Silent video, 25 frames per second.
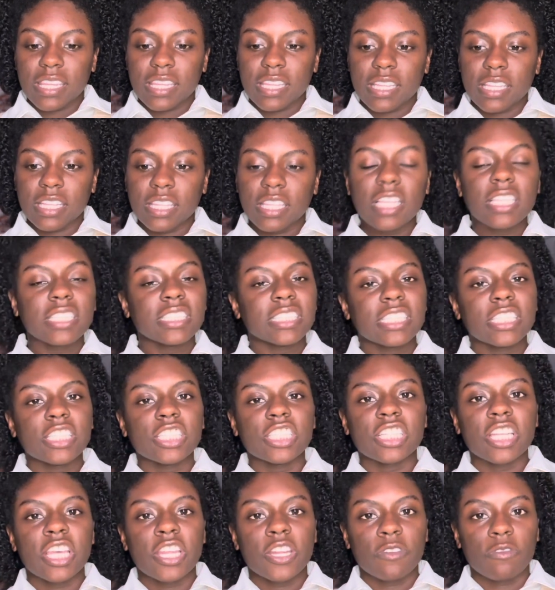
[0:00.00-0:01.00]
lust in
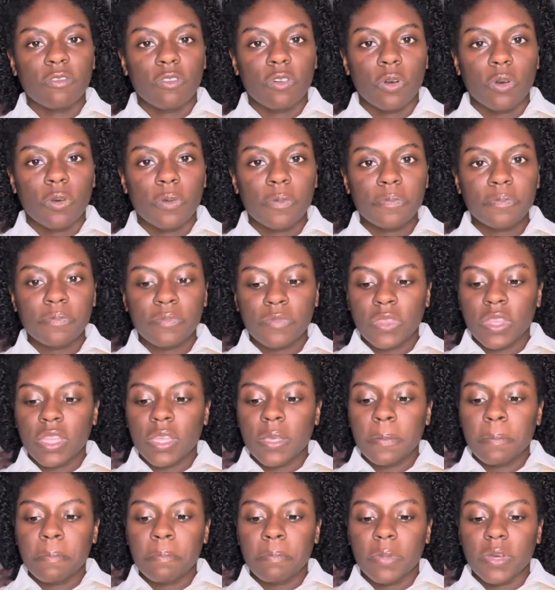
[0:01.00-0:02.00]
general,
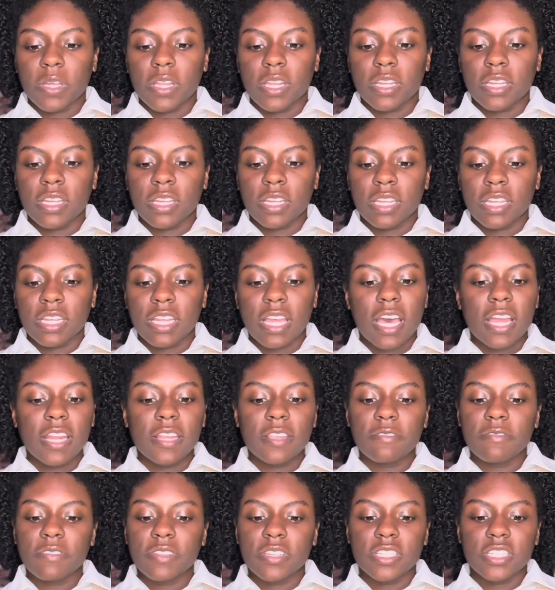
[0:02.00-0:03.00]
but not
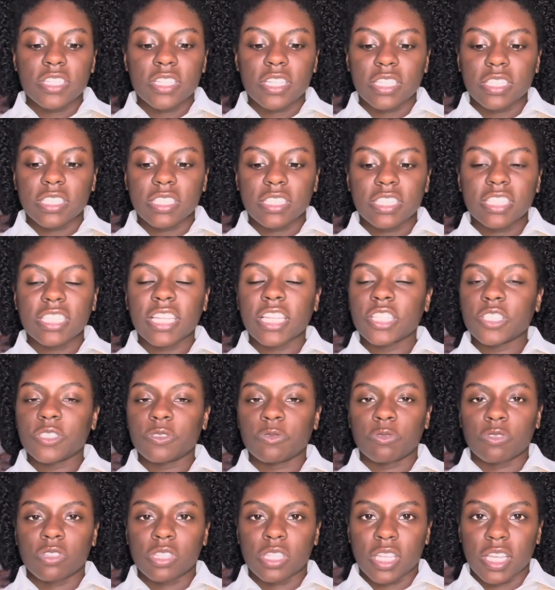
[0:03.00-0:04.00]
even just
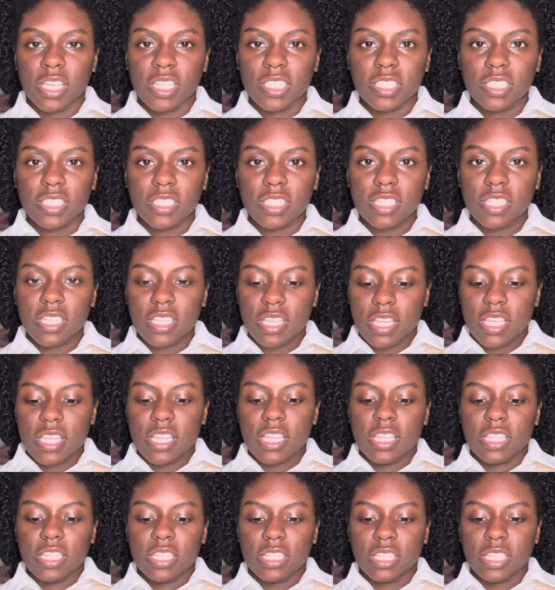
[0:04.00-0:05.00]
sexual lust.
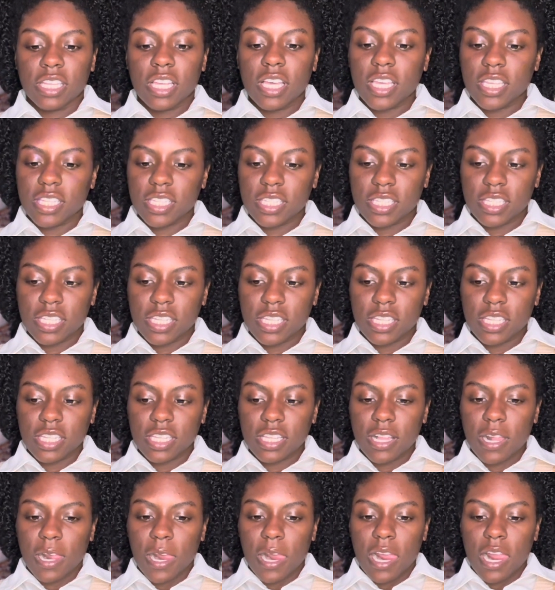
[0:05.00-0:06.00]
Lust
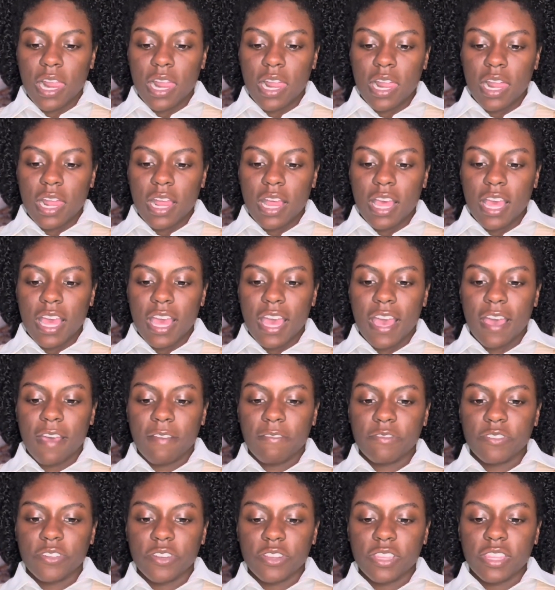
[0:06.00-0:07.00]

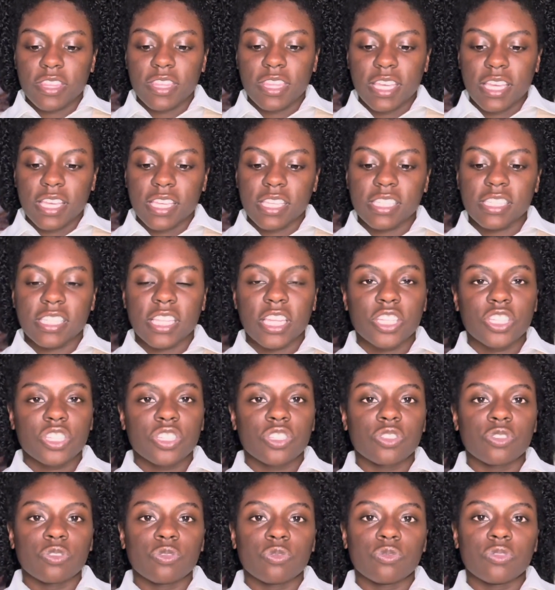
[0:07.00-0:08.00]
after things that
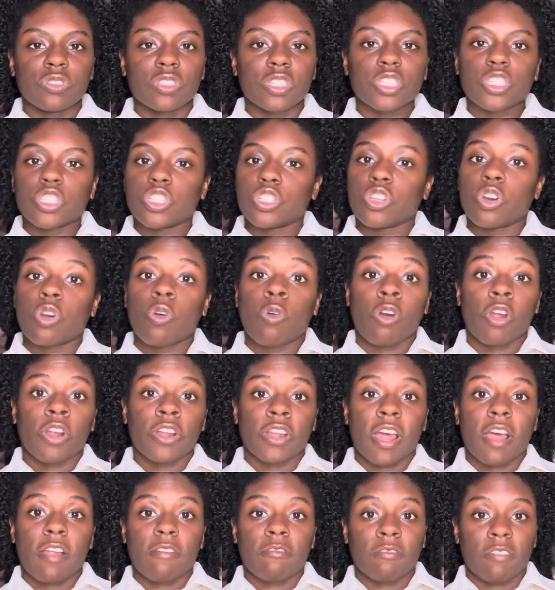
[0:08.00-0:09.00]
you just know are
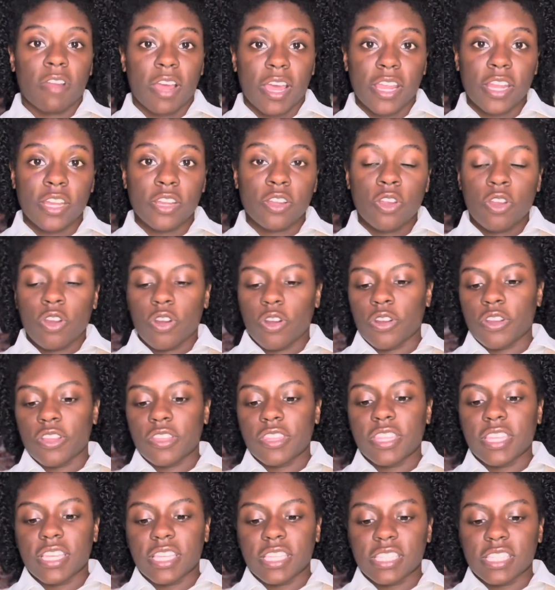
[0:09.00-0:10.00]
not right, or
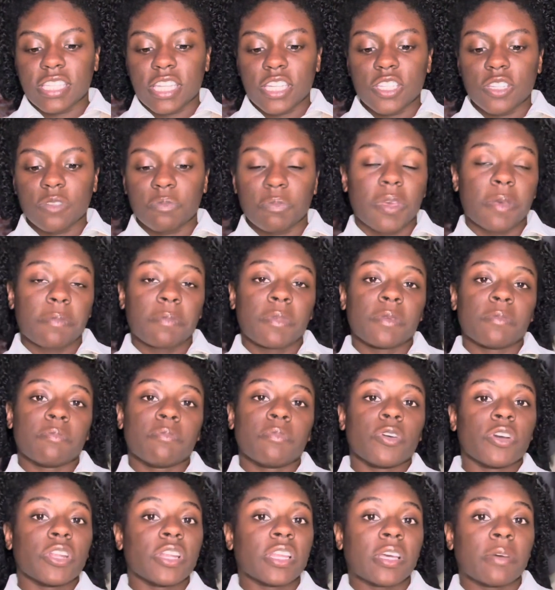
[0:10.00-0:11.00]
things that you may be
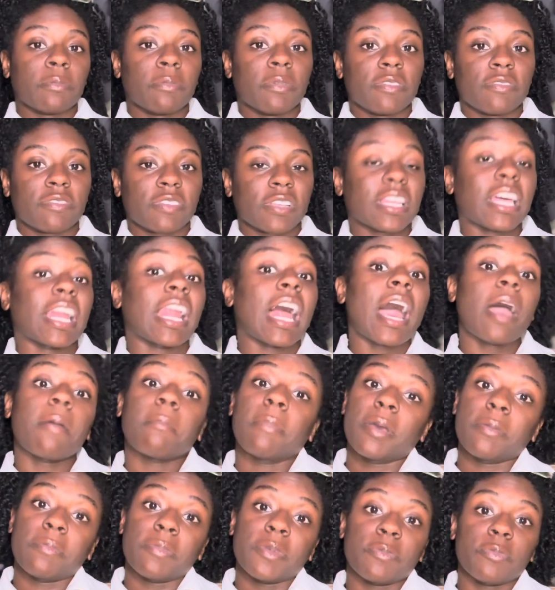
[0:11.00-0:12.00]
putting above, that I
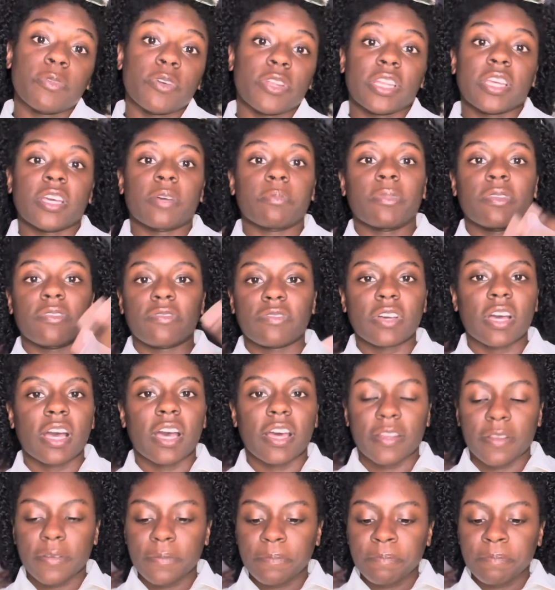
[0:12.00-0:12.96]
may be putting above God.